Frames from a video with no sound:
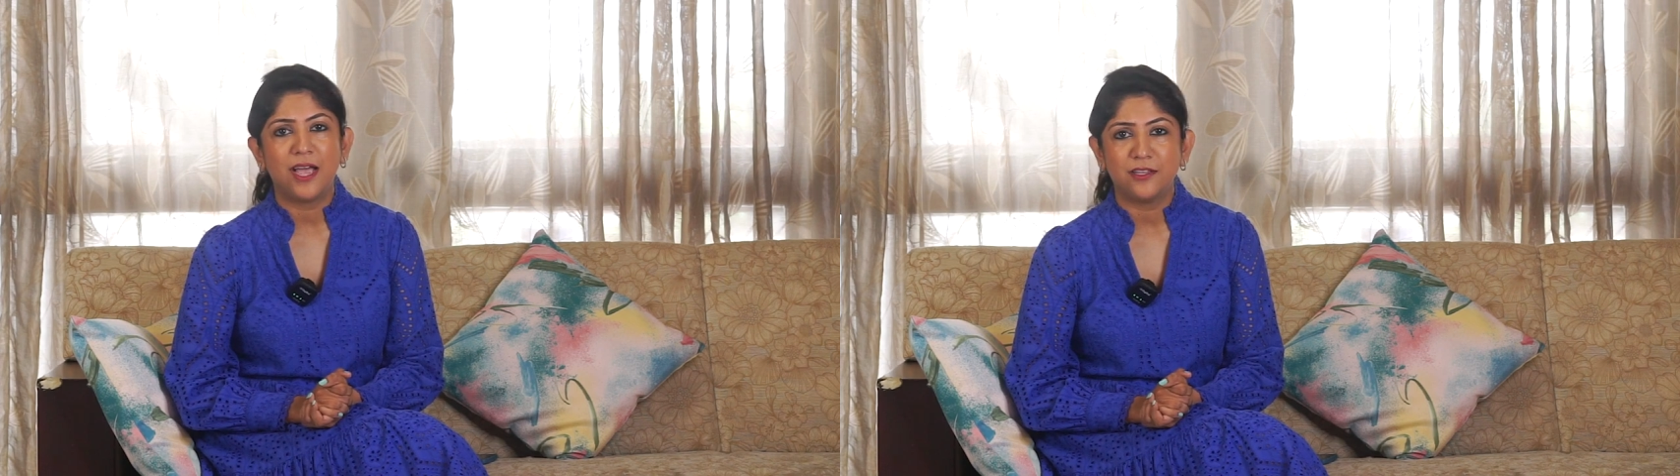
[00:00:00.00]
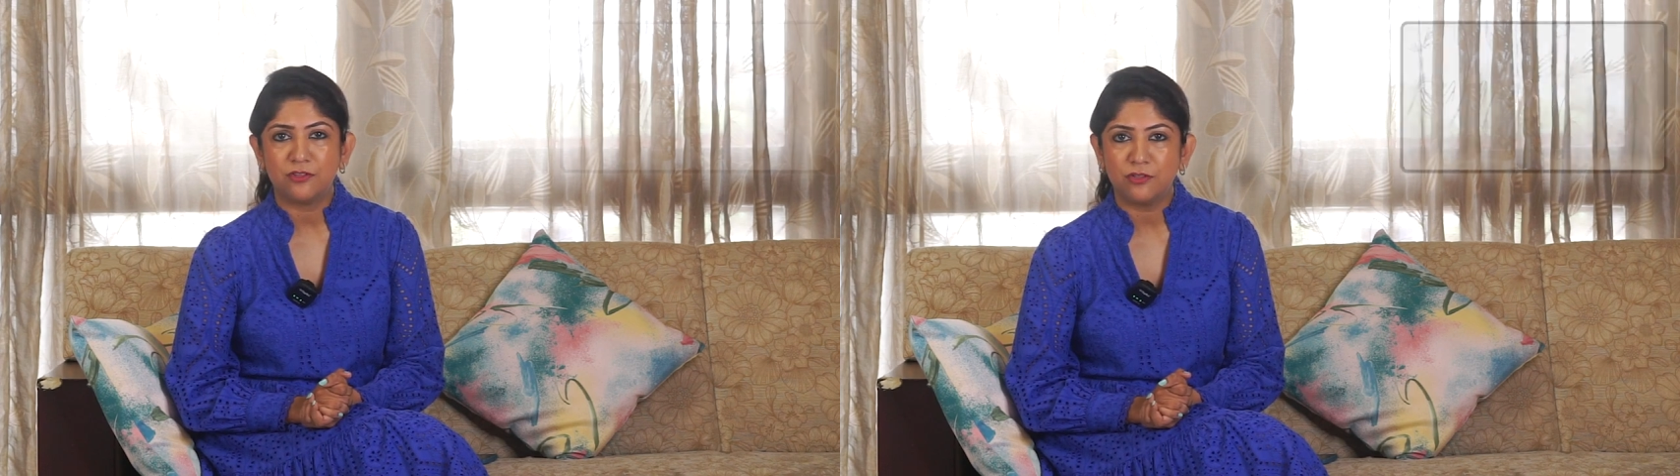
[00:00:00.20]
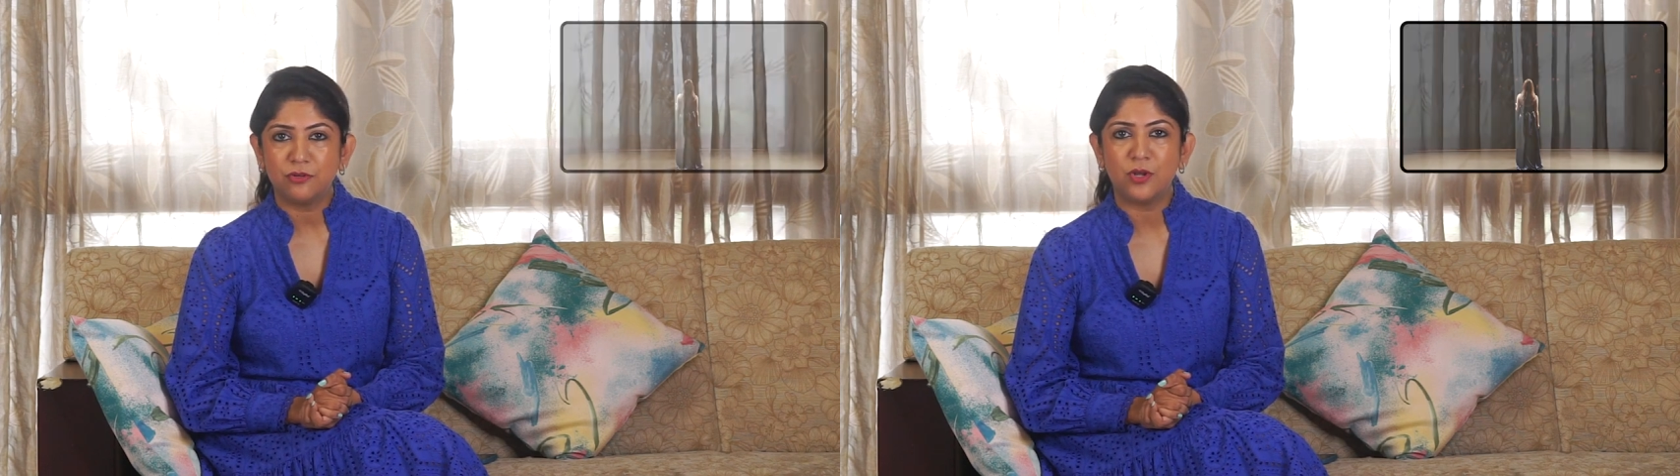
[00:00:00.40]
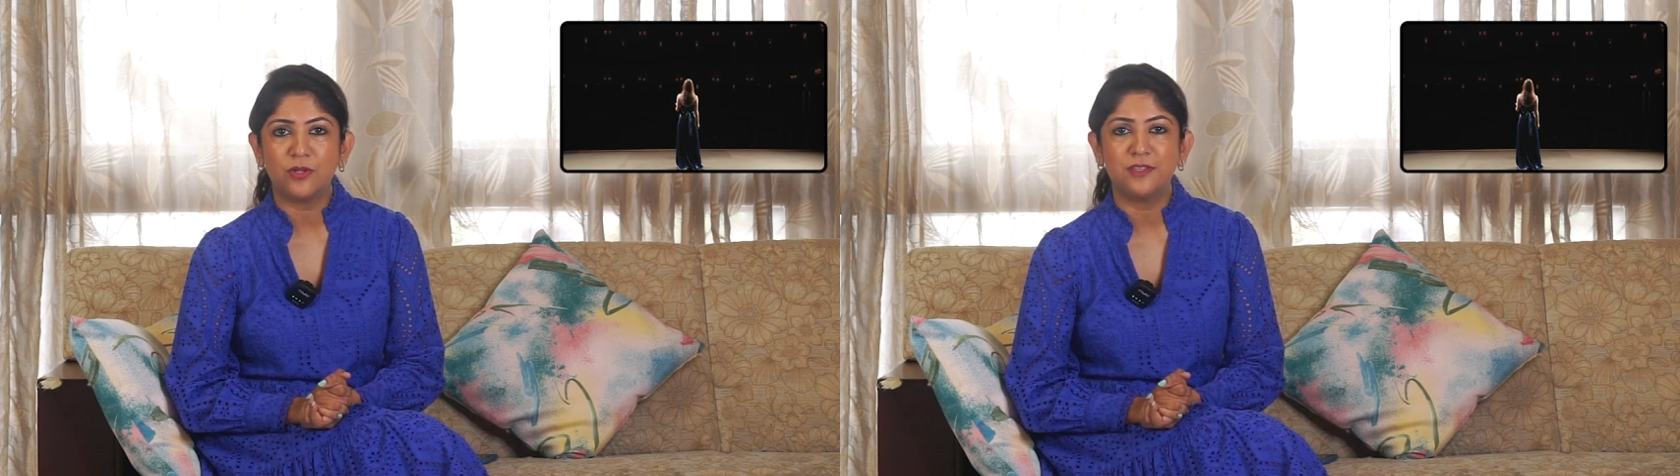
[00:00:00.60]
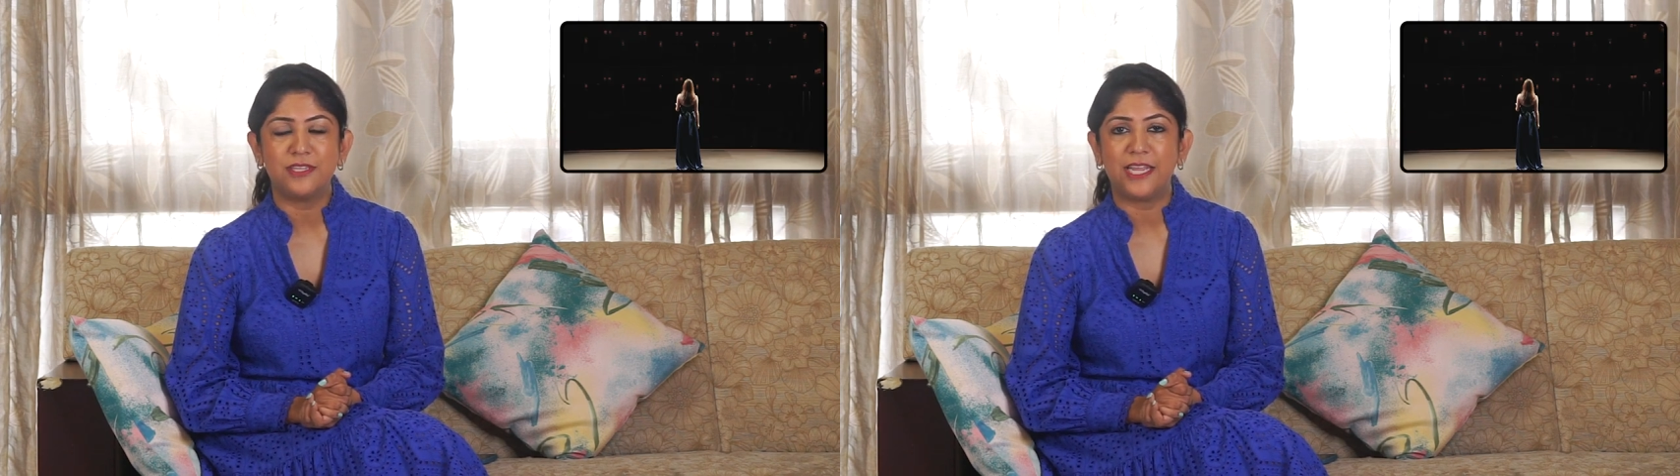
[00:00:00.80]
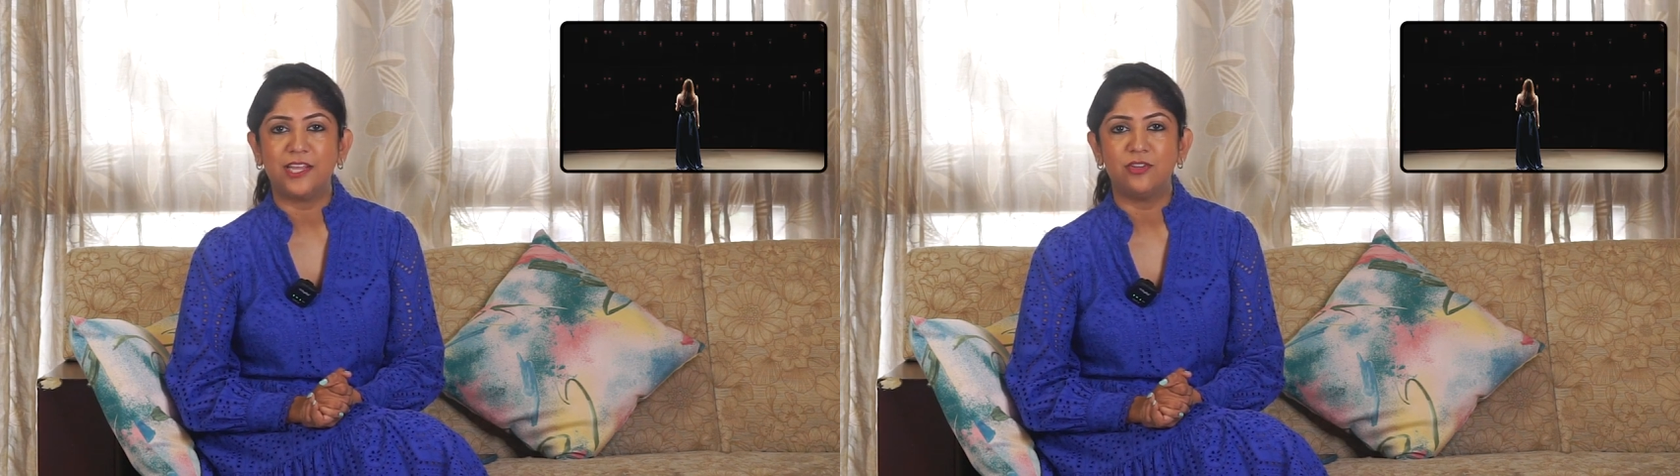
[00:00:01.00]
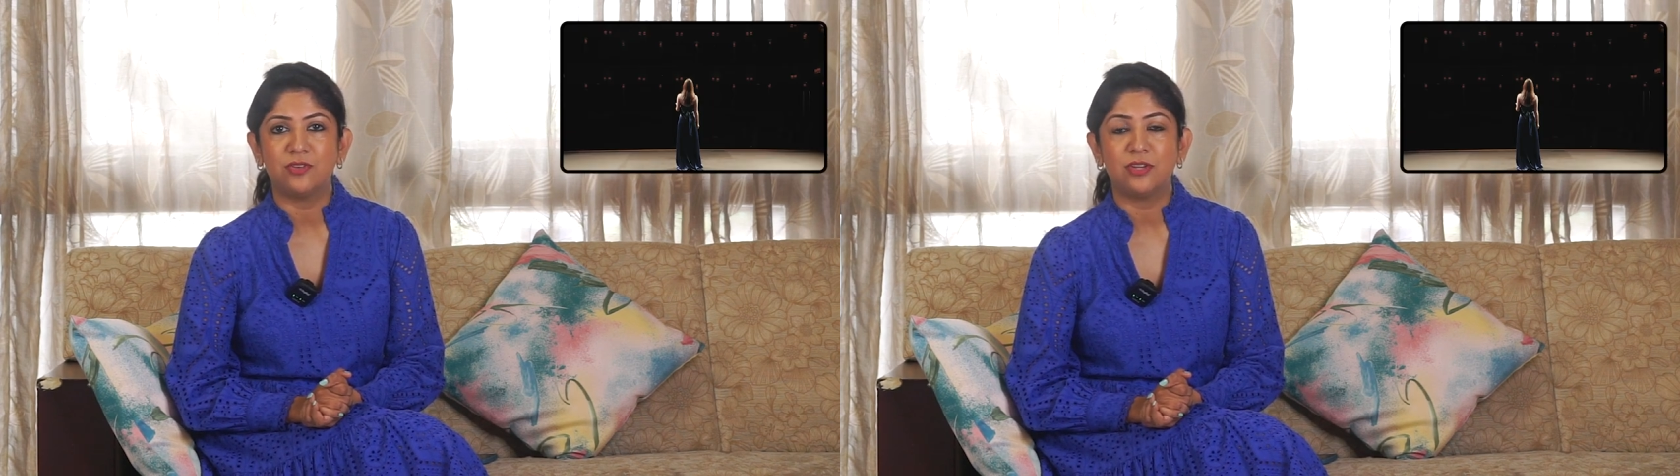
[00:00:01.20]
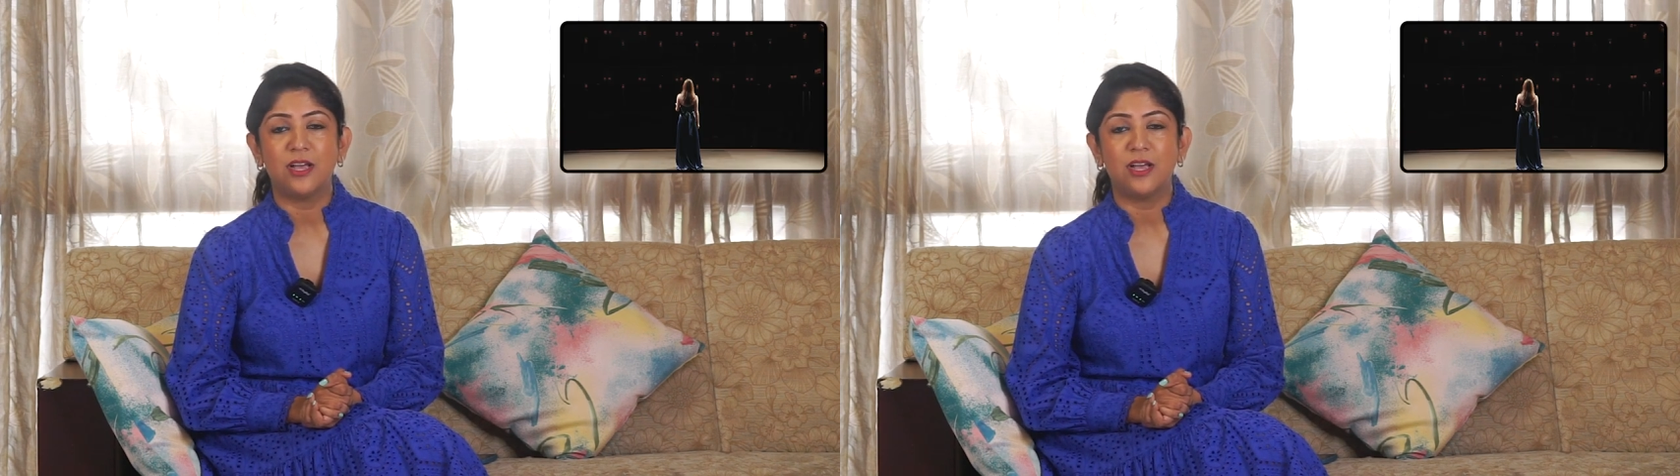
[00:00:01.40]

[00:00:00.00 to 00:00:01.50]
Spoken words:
I stood on stage.